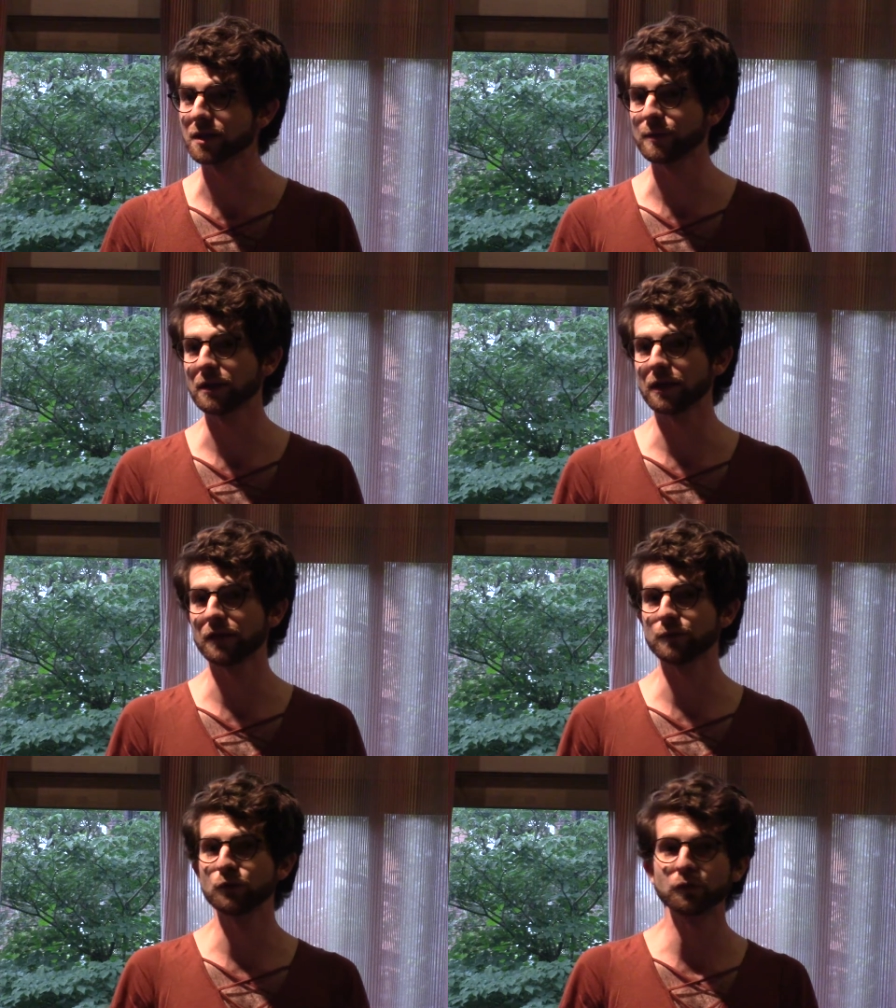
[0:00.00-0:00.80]
I mean,
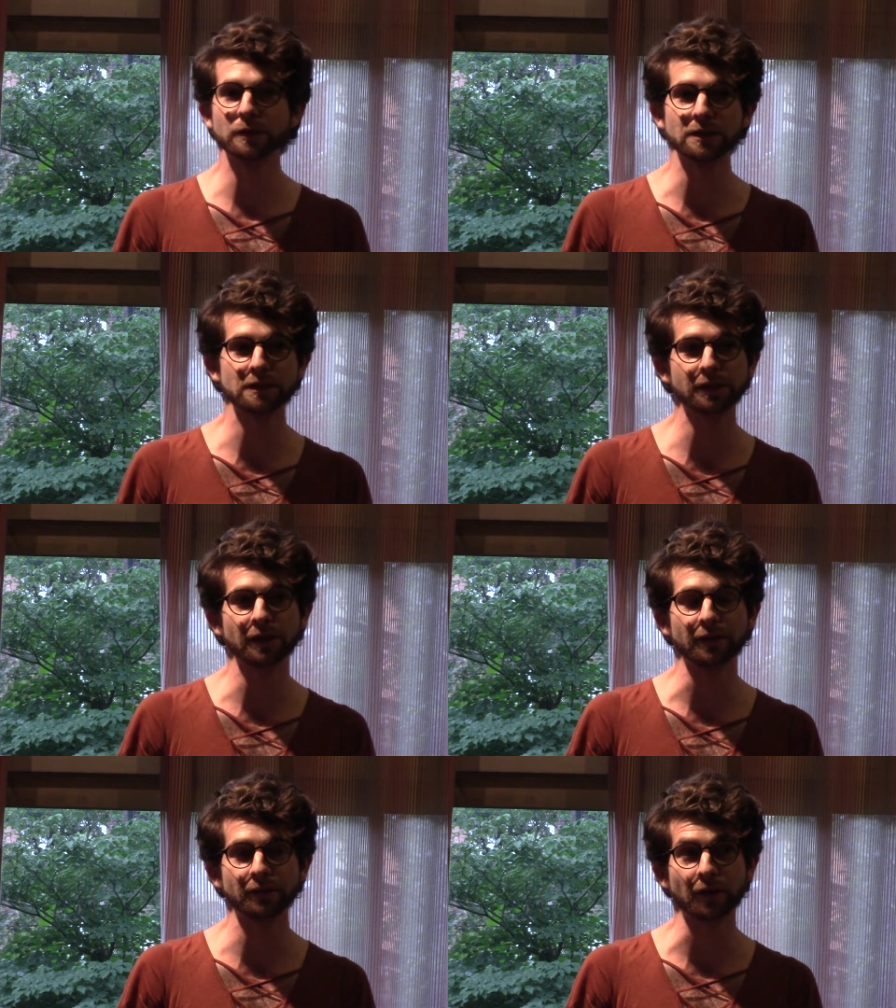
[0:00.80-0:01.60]
his movement
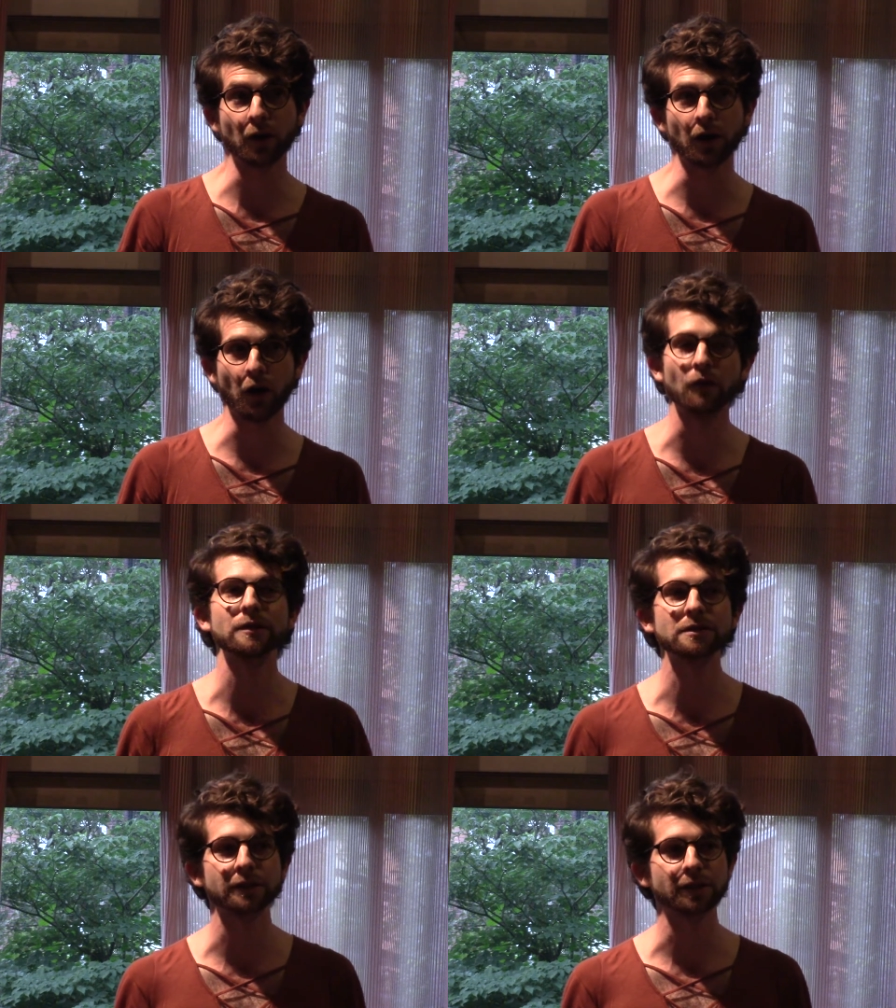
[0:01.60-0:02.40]
is
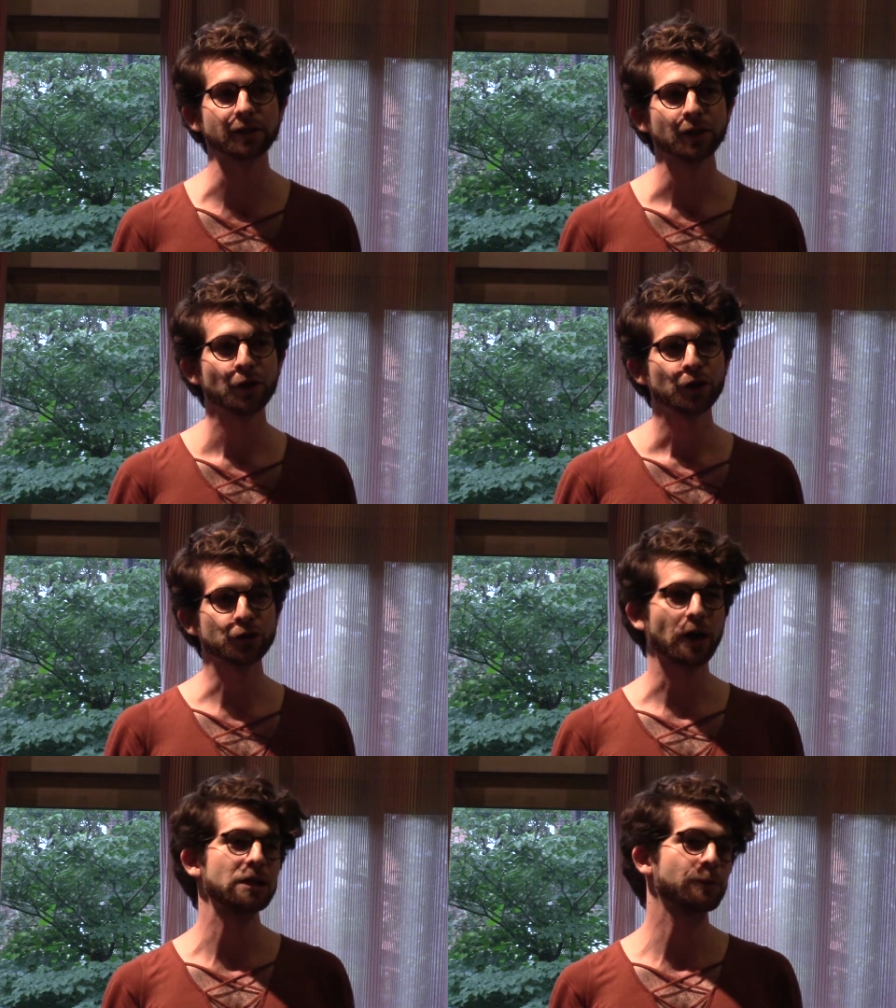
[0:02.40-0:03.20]
obviously
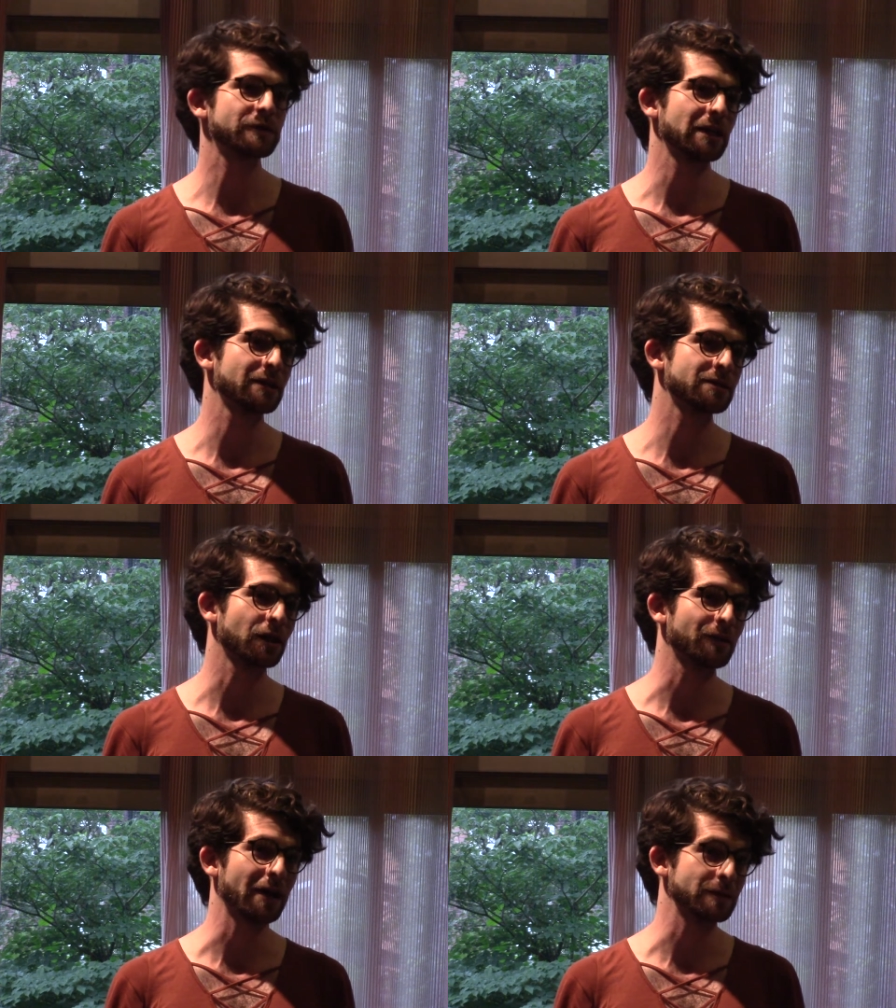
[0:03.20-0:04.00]
trying to present
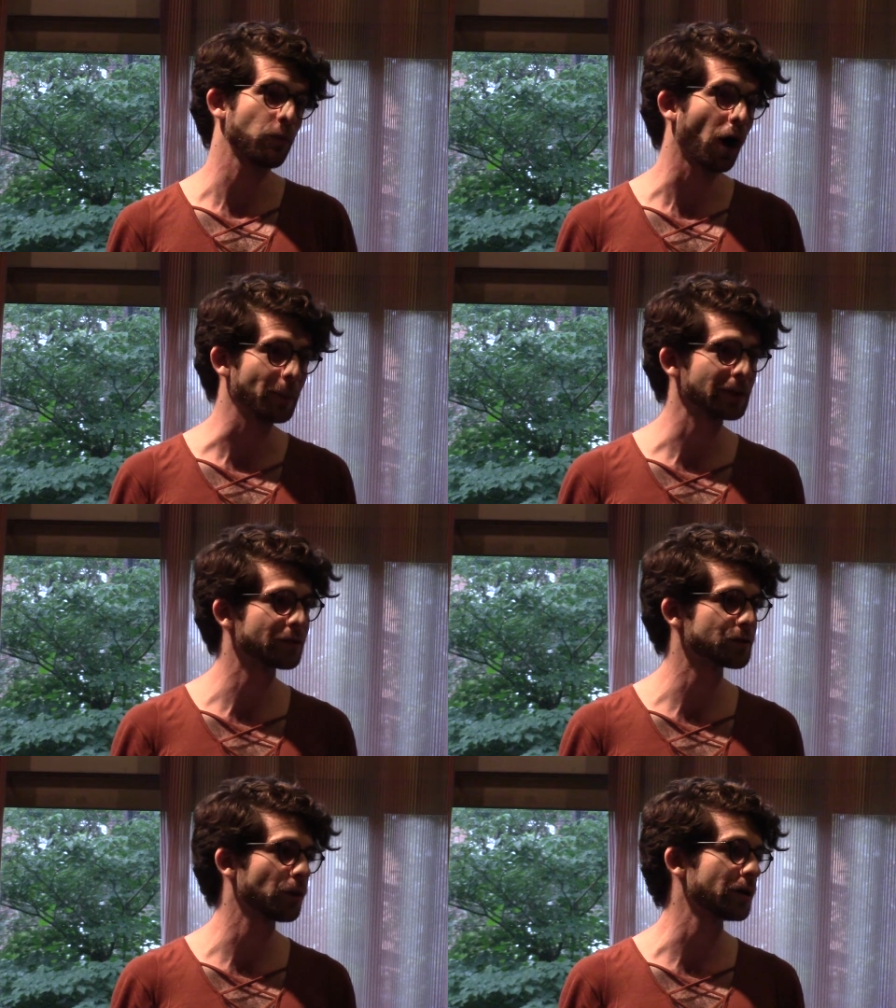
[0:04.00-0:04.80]
itself as a
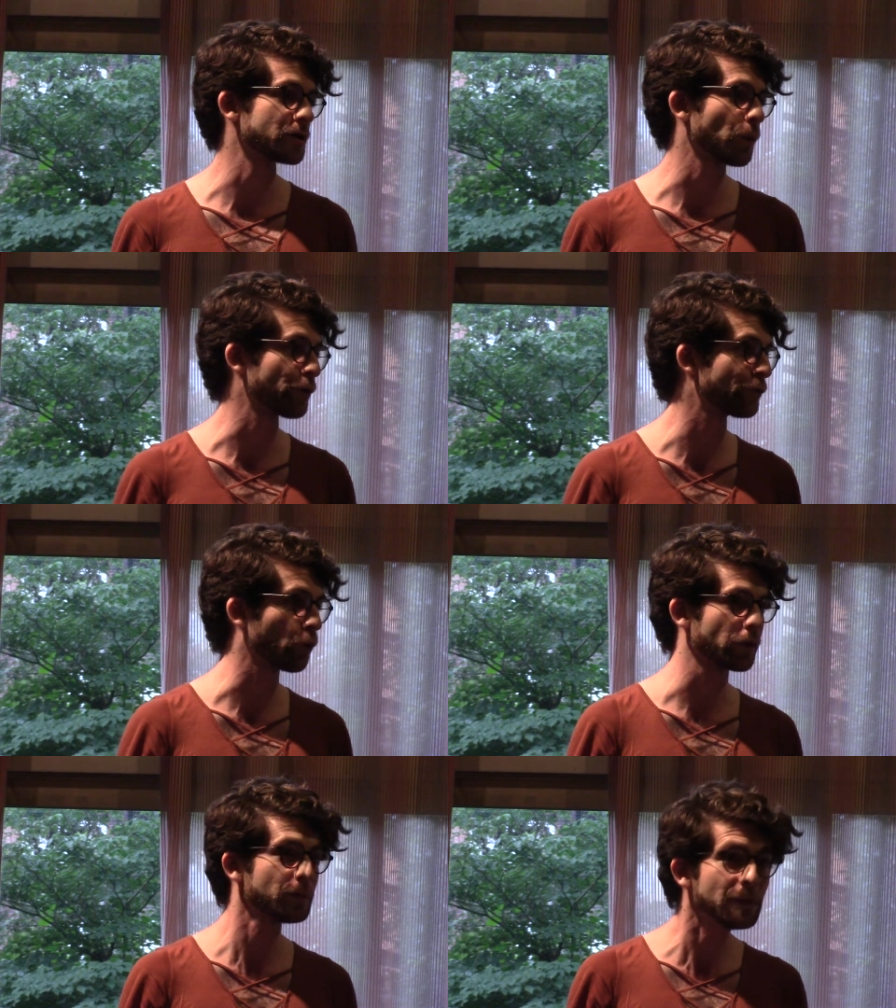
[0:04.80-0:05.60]
populist one, as one
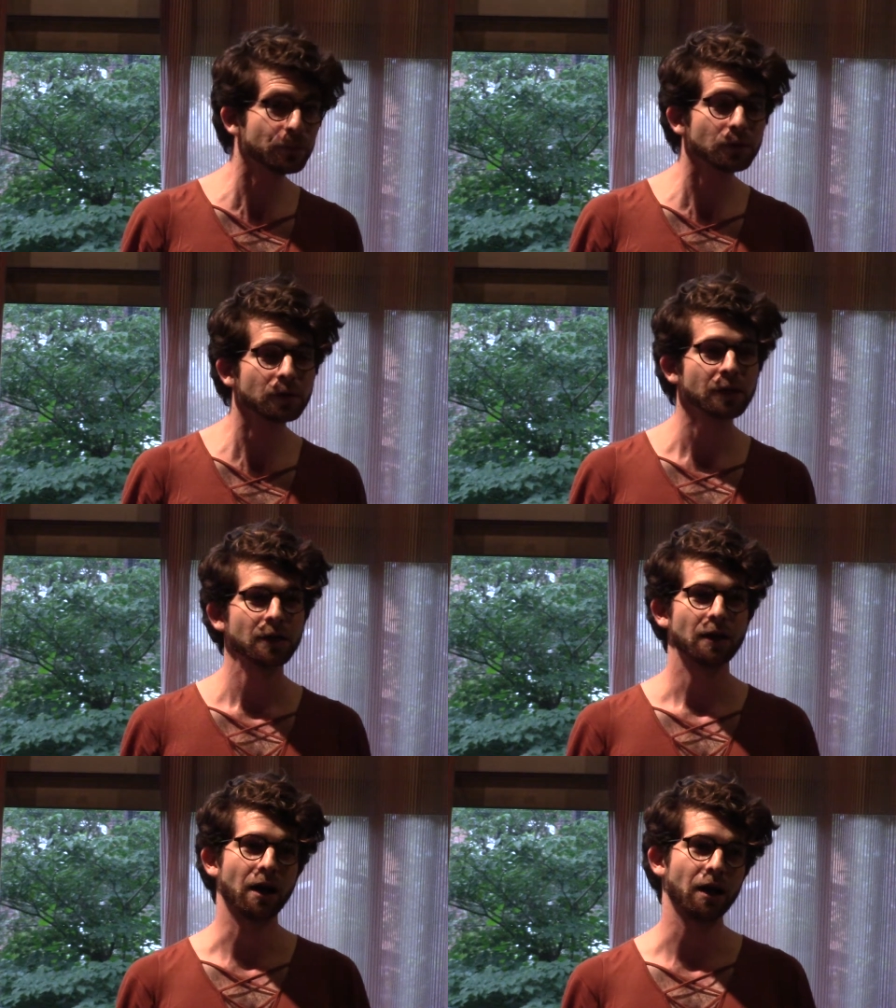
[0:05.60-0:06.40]
for the people,
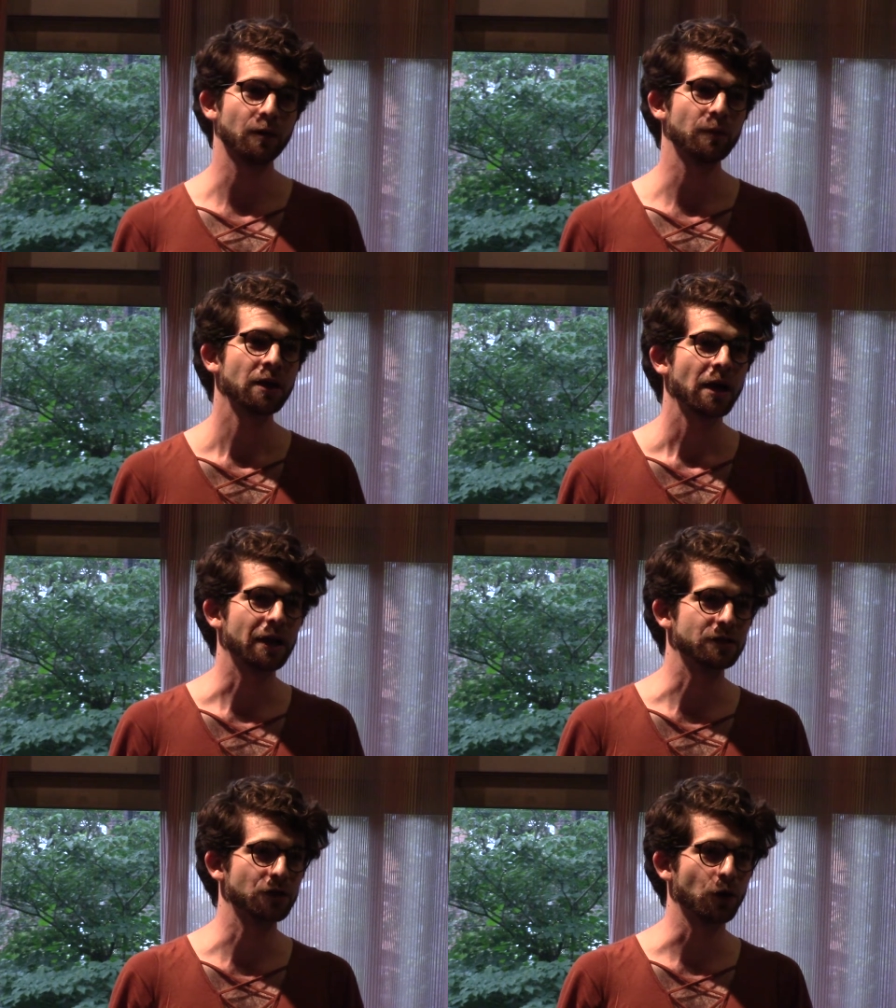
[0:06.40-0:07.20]

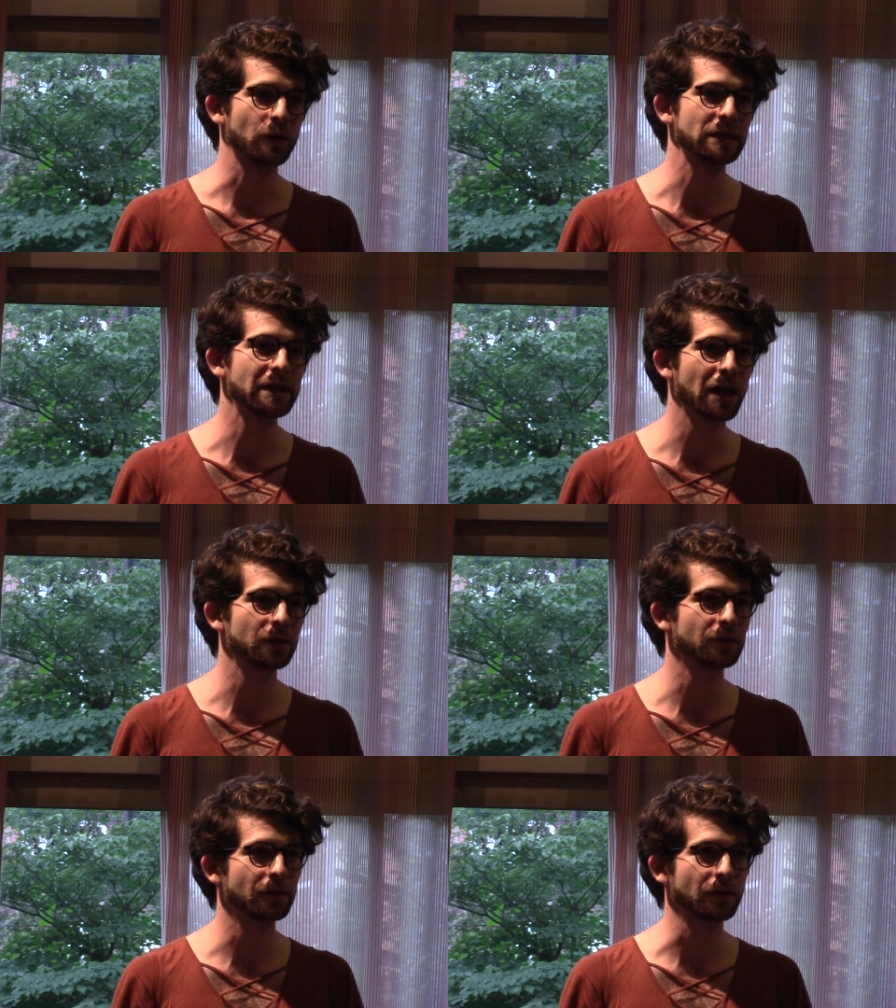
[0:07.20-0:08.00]
and so he can't,